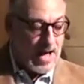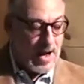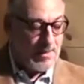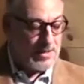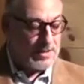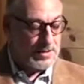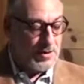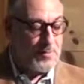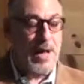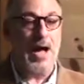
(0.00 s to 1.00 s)
I want to
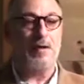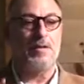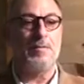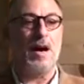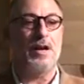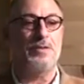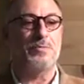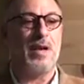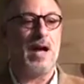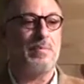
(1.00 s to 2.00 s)
go back and remind you
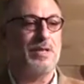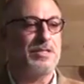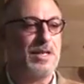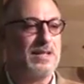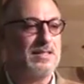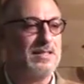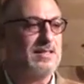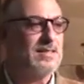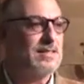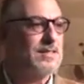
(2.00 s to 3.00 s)
what happened in
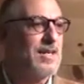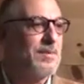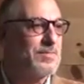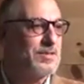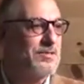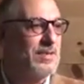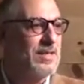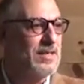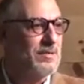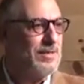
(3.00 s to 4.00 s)
Genesis chapter three.
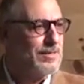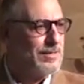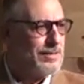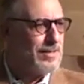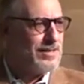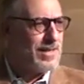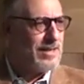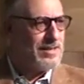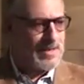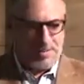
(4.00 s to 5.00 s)
Can we turn there
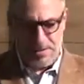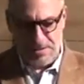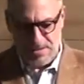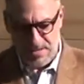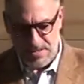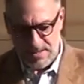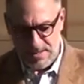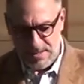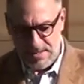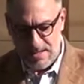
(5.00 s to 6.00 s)
together? I want to show you
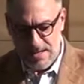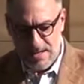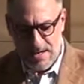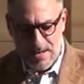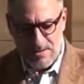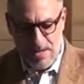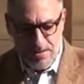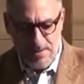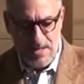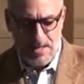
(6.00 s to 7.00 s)
this. Our
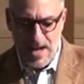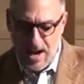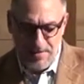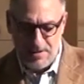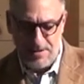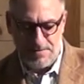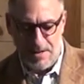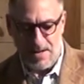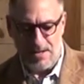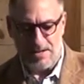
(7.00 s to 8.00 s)
loving Heavenly
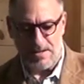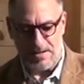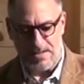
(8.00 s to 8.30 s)
Father,